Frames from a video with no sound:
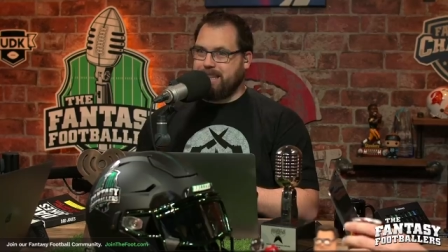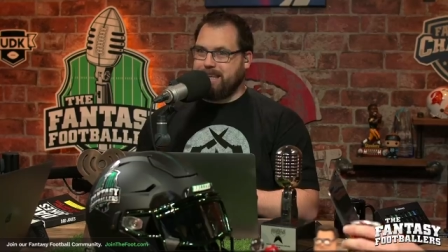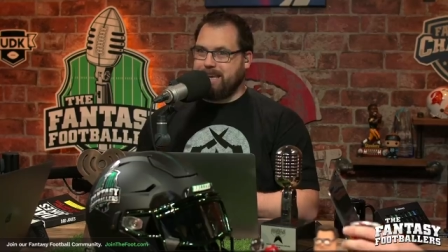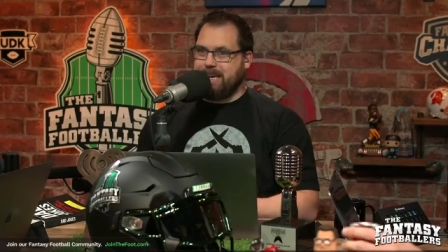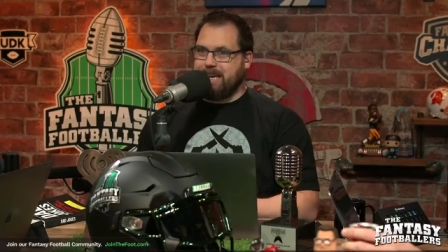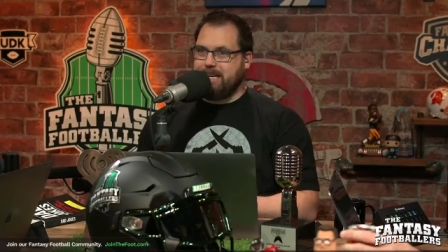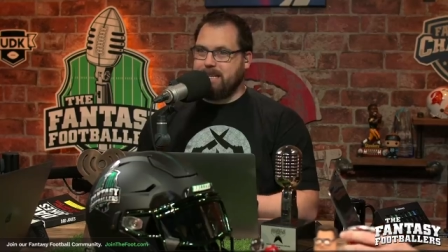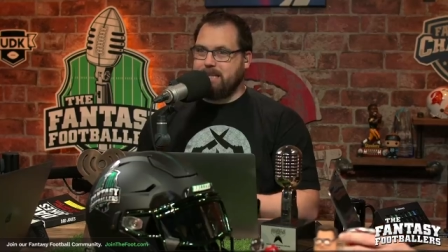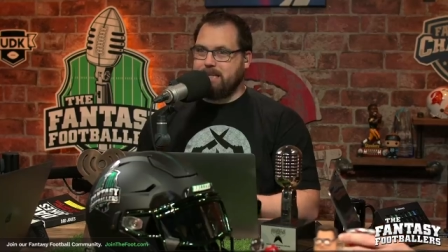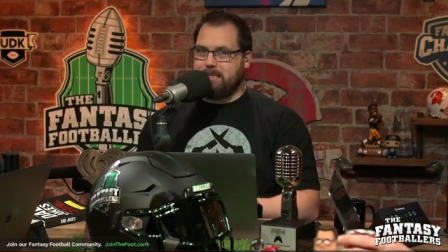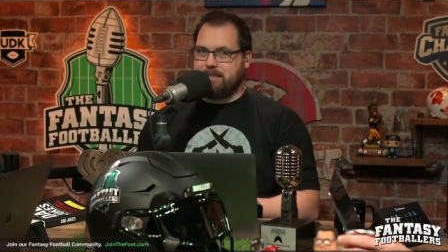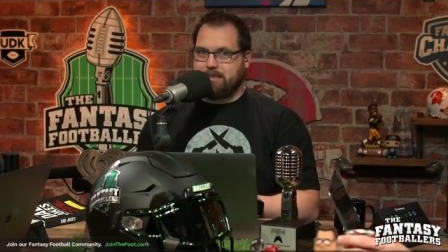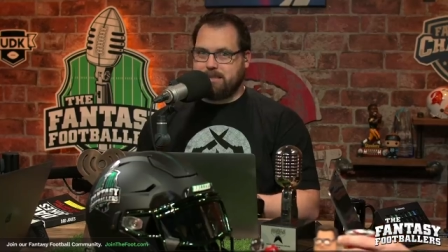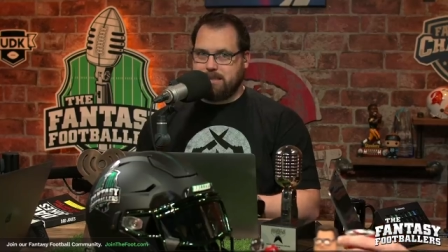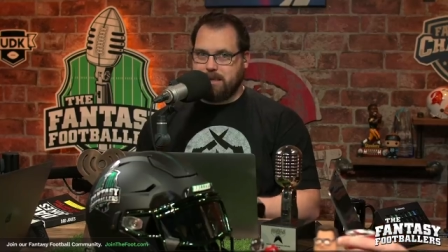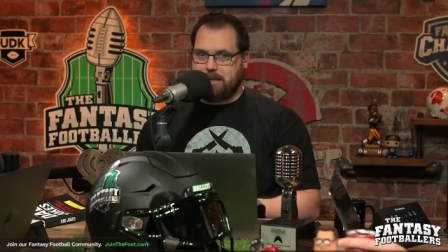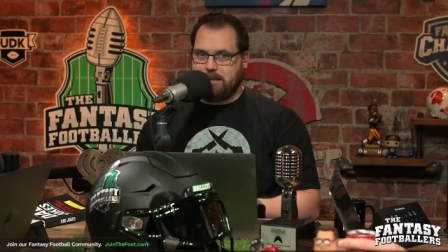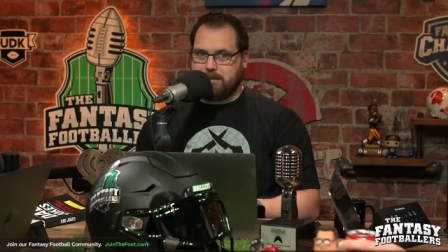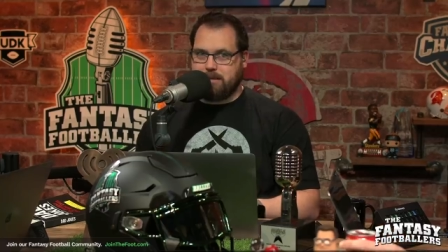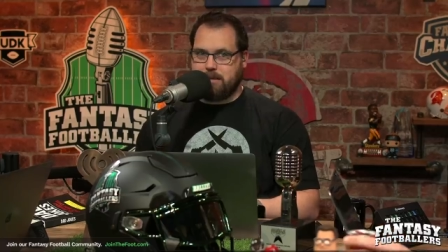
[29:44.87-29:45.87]
the end of this
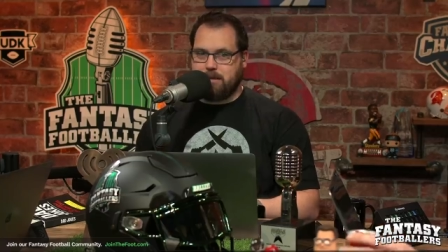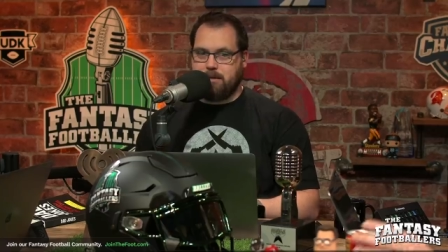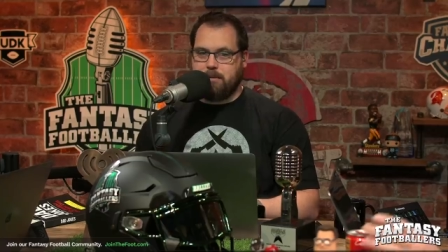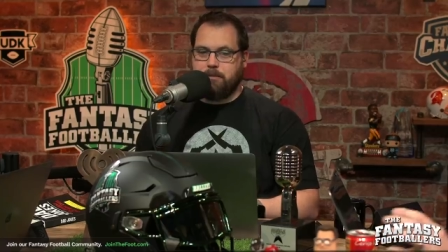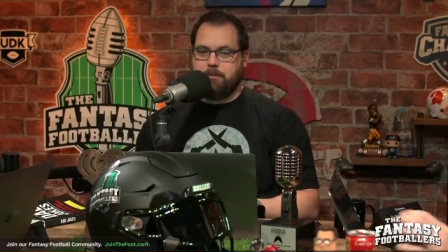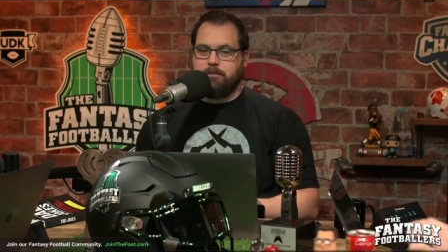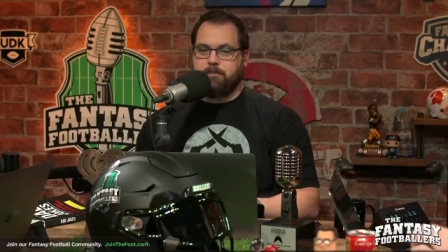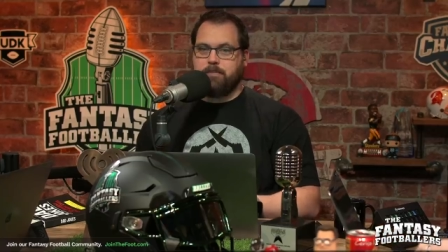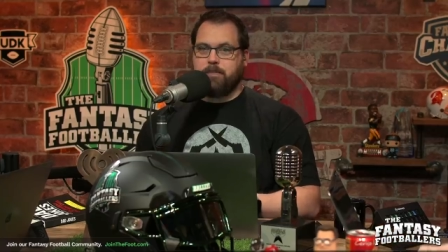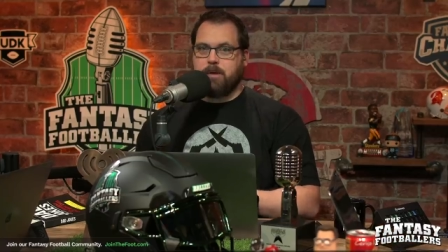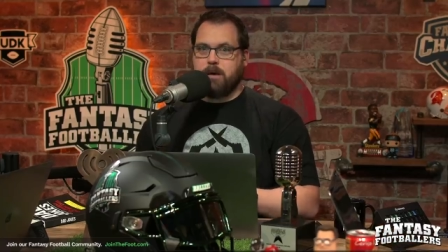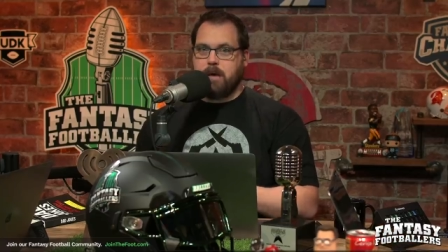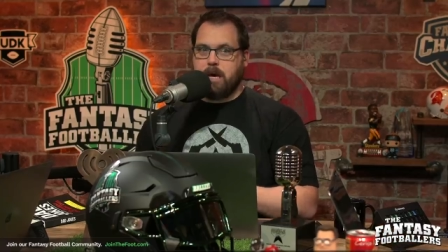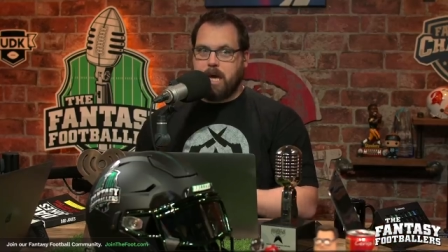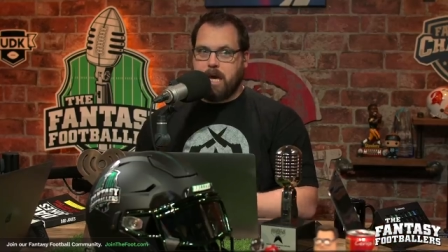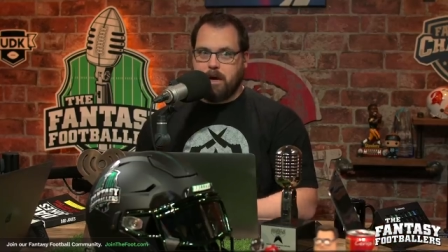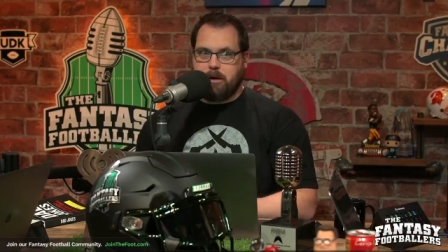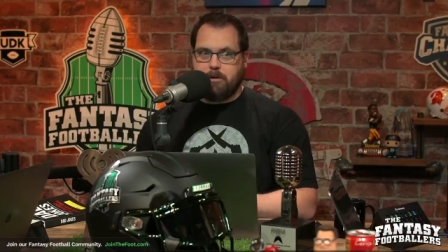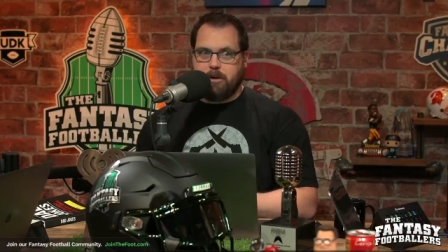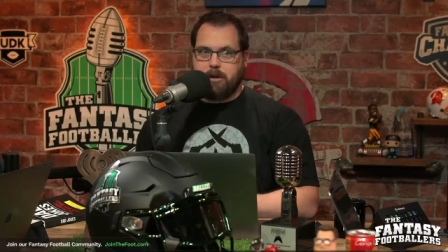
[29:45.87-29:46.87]
season,
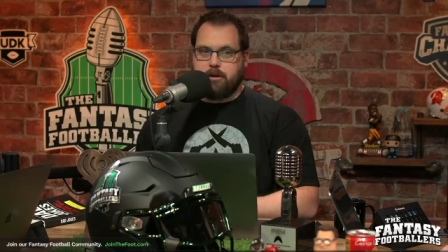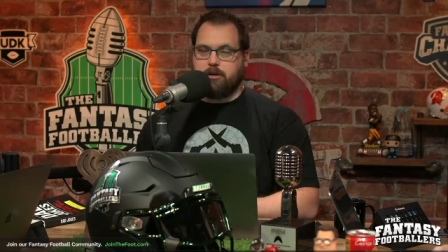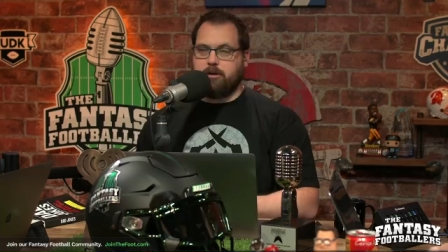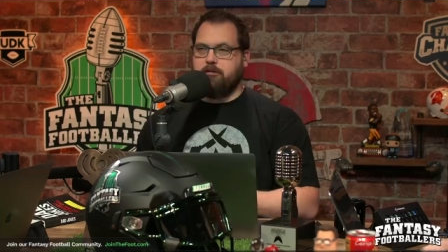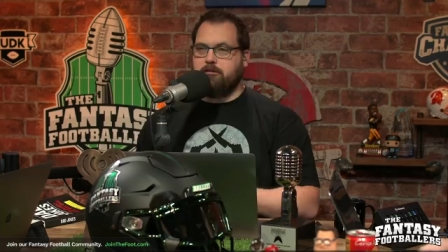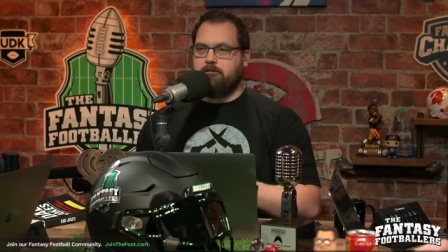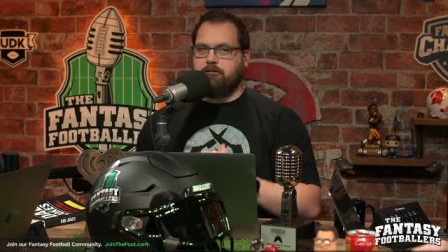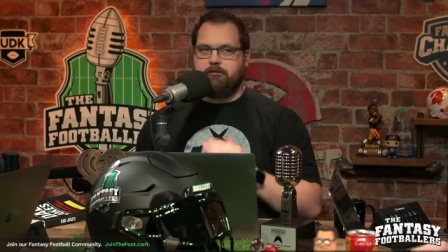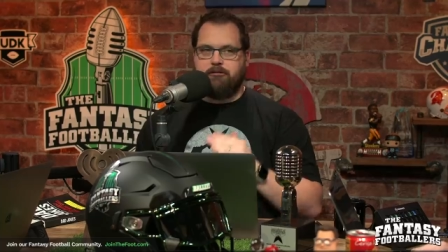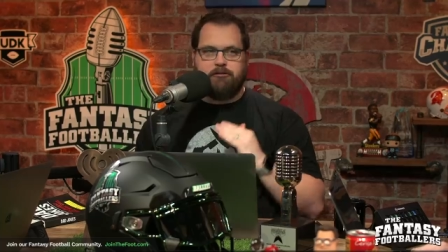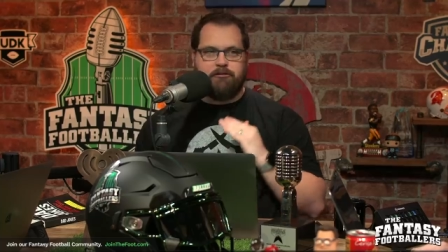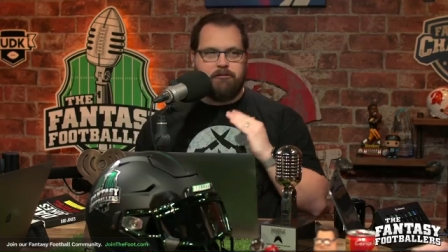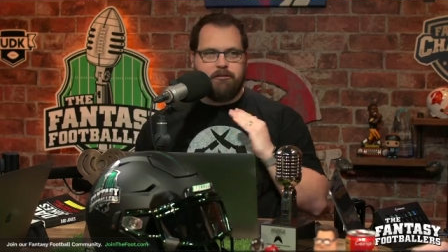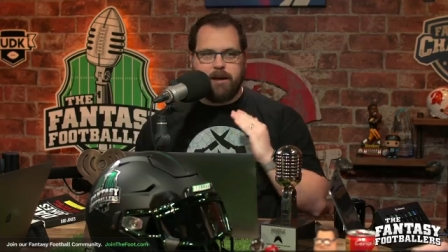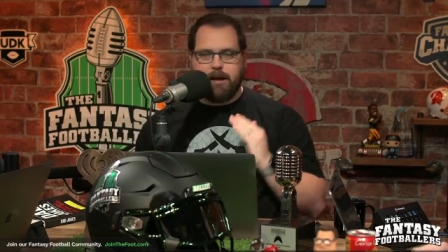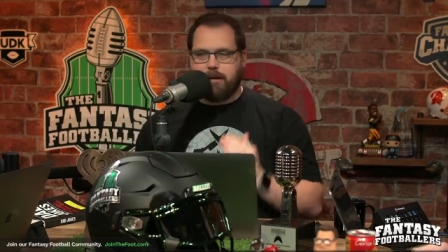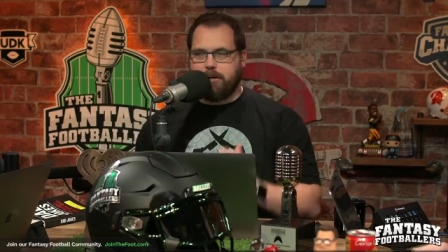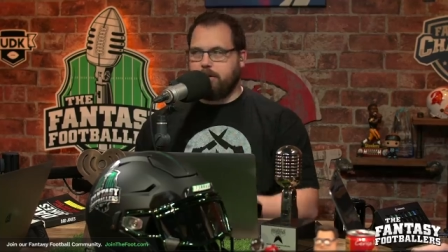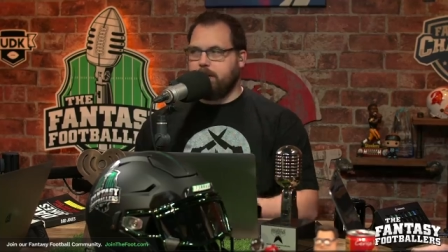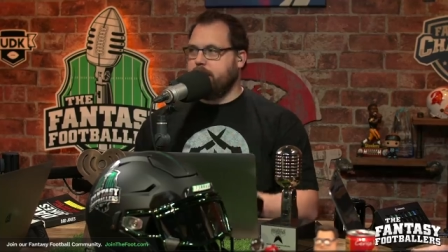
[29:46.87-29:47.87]
Harry could
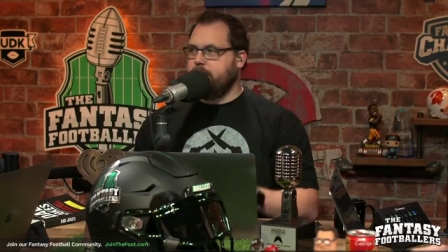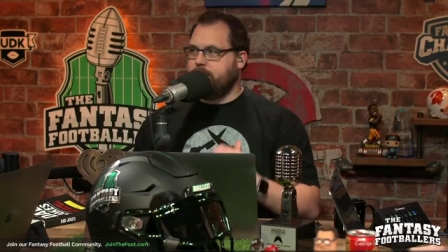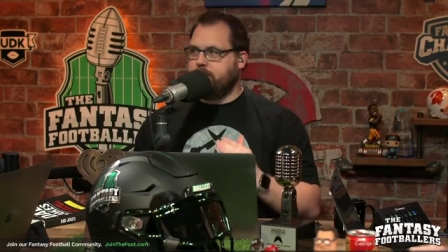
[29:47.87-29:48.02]
very,